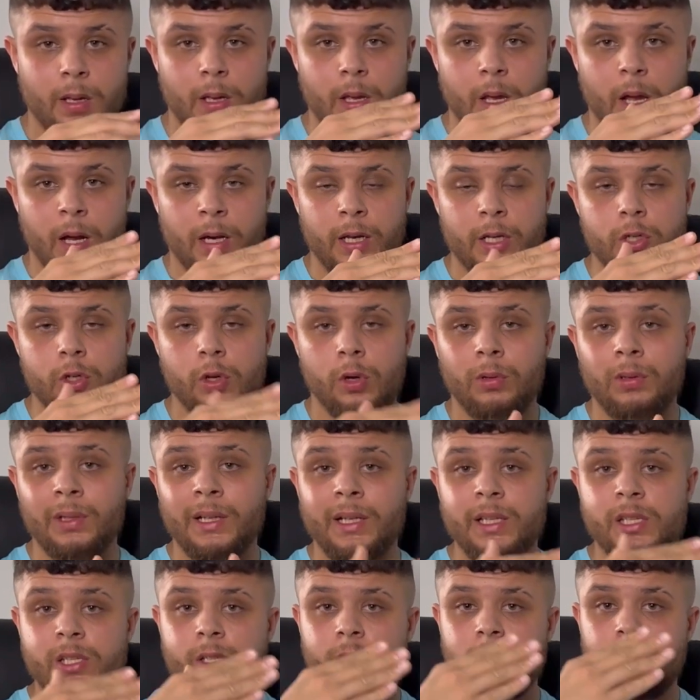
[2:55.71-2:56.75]
and it sort of
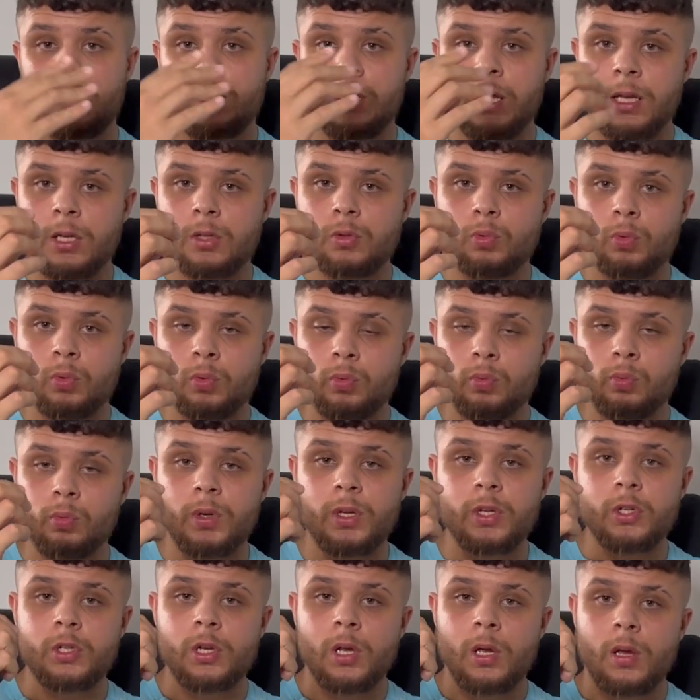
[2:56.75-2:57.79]
leads into the next one,
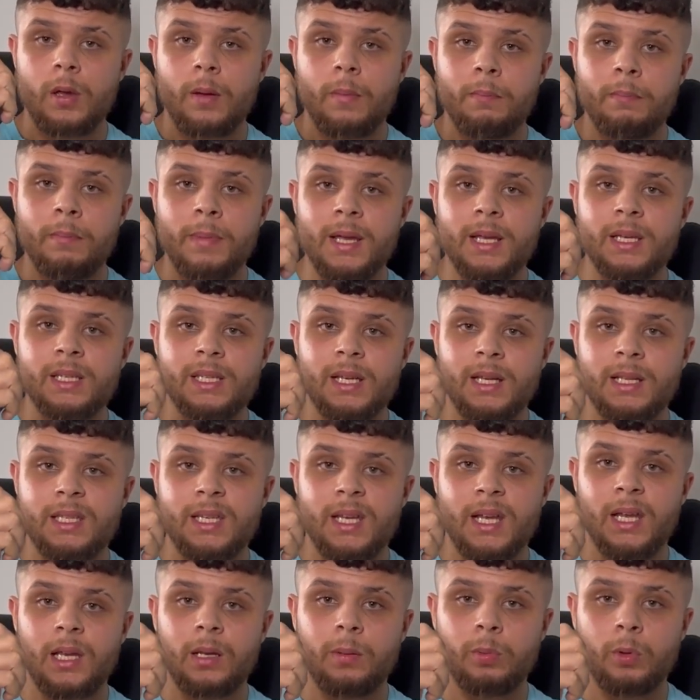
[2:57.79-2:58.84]
which makes it
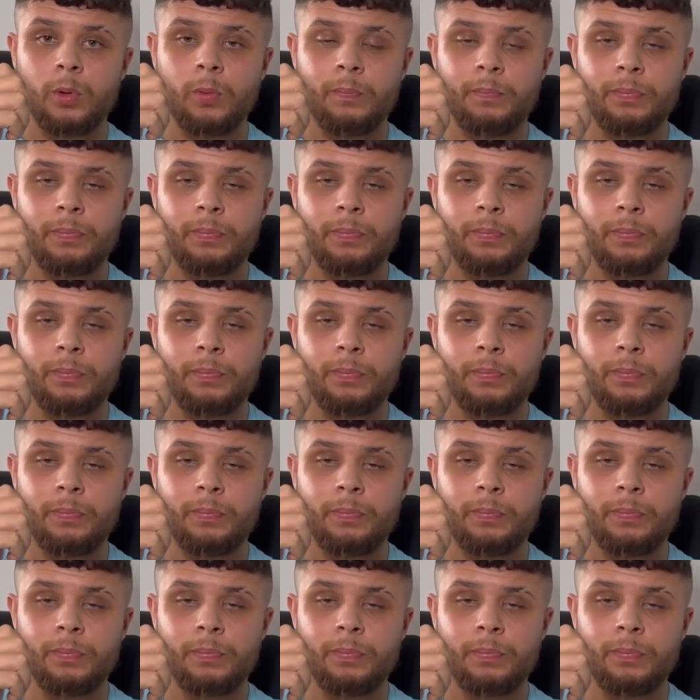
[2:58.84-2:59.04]
attainable.